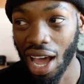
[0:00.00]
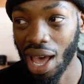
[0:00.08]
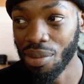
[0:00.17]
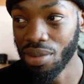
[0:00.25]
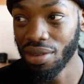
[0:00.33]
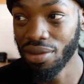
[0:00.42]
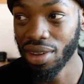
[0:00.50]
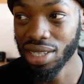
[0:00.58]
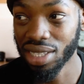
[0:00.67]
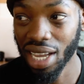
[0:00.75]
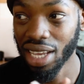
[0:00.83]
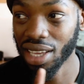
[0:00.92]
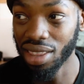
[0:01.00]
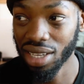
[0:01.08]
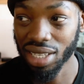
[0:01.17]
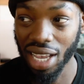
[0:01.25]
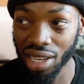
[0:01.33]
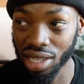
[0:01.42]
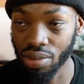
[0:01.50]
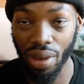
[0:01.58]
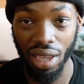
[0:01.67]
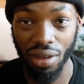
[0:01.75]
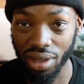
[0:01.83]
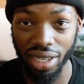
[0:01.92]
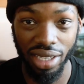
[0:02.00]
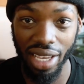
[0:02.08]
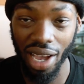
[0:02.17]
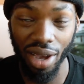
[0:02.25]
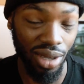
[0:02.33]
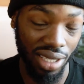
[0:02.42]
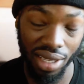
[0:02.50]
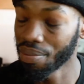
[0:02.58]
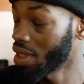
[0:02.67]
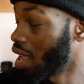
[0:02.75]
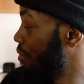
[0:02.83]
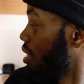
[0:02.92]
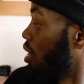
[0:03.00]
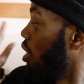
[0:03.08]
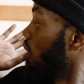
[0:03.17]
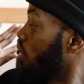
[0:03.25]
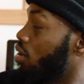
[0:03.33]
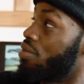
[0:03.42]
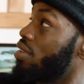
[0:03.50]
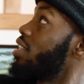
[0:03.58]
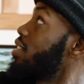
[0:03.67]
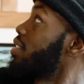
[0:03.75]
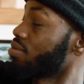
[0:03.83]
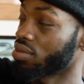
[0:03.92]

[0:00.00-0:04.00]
I'm even staying in this house, paying for this house, having all of this.